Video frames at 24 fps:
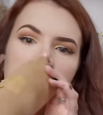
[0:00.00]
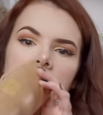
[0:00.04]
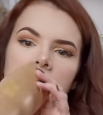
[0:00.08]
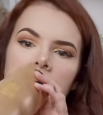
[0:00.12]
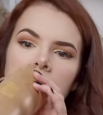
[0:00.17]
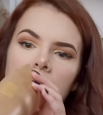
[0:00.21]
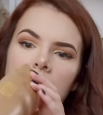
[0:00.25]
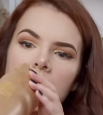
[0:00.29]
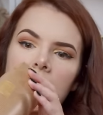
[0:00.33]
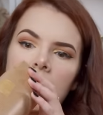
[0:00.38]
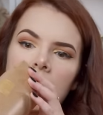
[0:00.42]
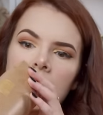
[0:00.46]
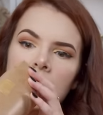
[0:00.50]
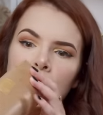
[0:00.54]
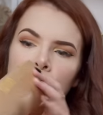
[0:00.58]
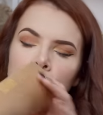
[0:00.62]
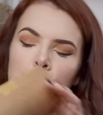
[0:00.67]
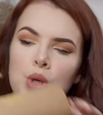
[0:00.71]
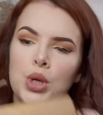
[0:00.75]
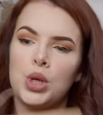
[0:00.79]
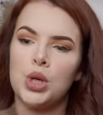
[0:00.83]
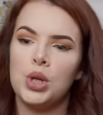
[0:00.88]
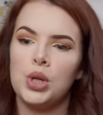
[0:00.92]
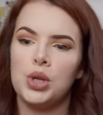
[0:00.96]

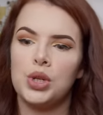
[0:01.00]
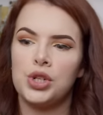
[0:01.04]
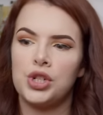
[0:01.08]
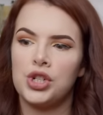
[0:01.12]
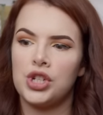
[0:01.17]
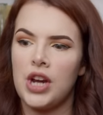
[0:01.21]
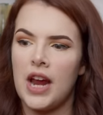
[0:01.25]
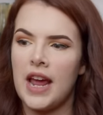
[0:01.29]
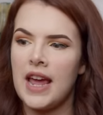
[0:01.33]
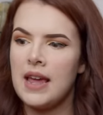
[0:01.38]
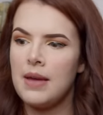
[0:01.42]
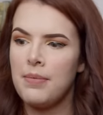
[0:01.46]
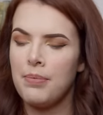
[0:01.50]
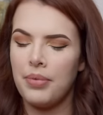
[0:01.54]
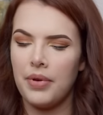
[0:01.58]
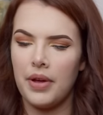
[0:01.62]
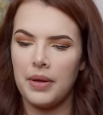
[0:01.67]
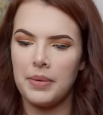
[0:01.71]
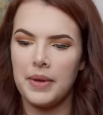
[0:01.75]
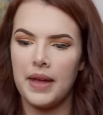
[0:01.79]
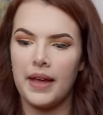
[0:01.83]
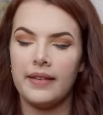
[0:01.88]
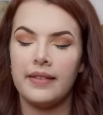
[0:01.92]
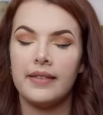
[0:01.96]
cylindrical shape,
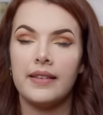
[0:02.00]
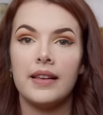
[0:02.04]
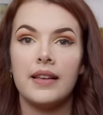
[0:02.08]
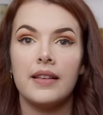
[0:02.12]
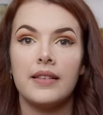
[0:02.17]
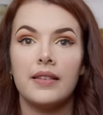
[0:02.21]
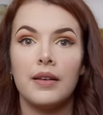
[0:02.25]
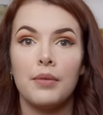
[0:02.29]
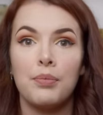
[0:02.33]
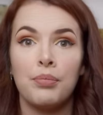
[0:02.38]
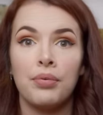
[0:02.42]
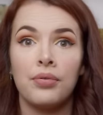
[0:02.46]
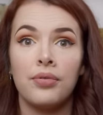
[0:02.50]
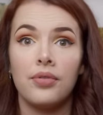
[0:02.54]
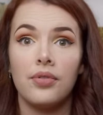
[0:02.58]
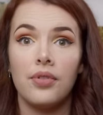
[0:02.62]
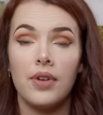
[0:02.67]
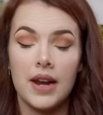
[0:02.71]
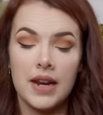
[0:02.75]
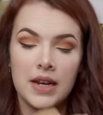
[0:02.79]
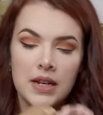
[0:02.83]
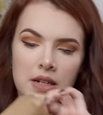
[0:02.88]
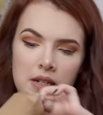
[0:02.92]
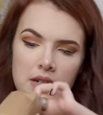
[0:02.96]
I'm guessing is a
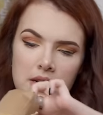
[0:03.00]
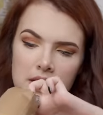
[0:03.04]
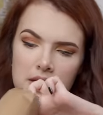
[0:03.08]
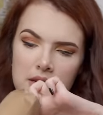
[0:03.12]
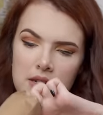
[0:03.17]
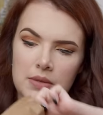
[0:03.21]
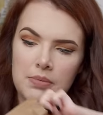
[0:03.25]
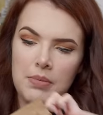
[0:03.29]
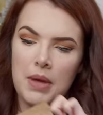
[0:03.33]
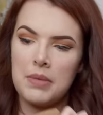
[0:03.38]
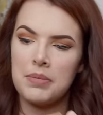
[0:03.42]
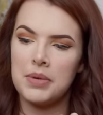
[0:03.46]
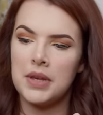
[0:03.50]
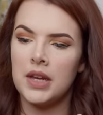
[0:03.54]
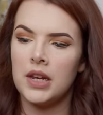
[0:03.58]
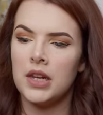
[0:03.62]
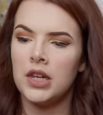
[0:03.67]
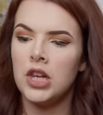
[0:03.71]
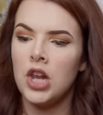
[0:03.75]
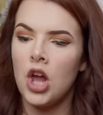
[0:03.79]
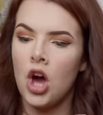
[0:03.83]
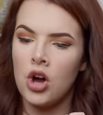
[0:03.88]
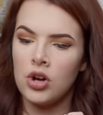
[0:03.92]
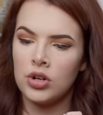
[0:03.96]
print, maybe a
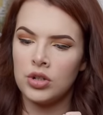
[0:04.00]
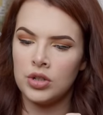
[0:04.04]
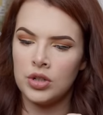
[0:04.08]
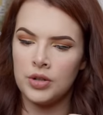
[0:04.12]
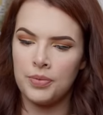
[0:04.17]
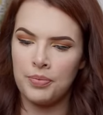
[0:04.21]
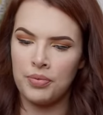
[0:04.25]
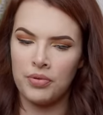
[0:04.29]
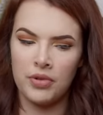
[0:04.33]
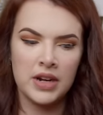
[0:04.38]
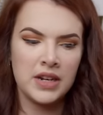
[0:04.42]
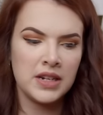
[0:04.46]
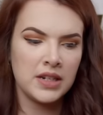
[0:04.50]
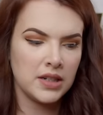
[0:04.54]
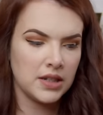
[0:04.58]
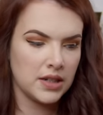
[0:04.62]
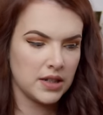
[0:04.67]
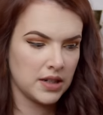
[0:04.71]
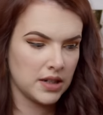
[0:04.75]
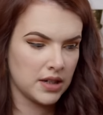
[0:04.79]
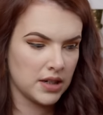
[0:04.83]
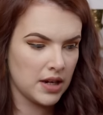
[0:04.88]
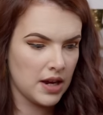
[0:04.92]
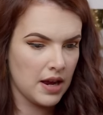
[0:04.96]
long
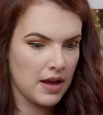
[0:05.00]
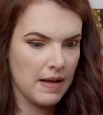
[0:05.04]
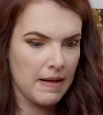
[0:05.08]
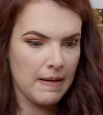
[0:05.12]
print.